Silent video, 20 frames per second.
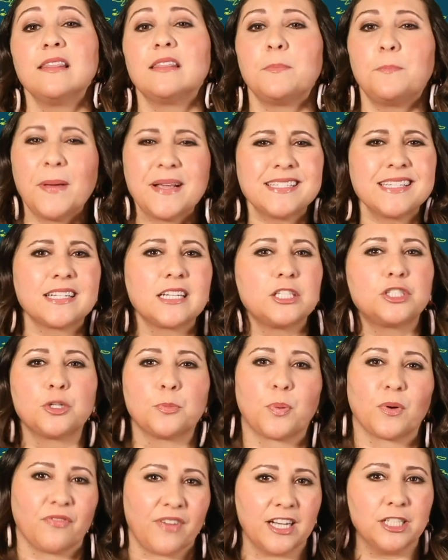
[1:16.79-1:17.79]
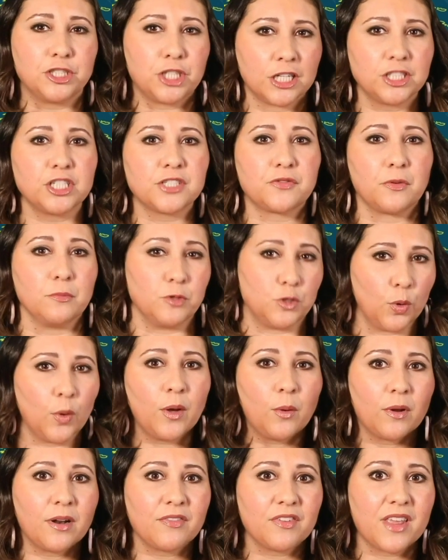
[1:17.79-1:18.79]
that basically should prevent judges from
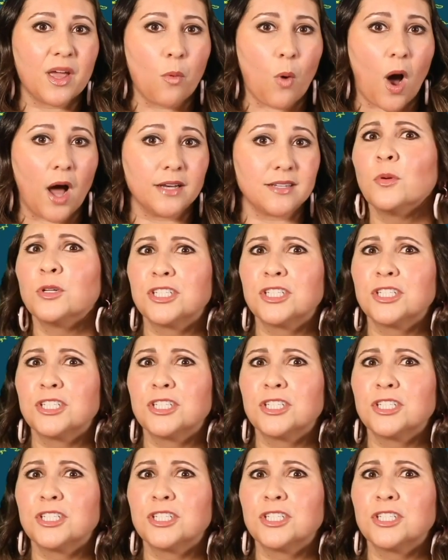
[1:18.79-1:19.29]
doing whatever they want,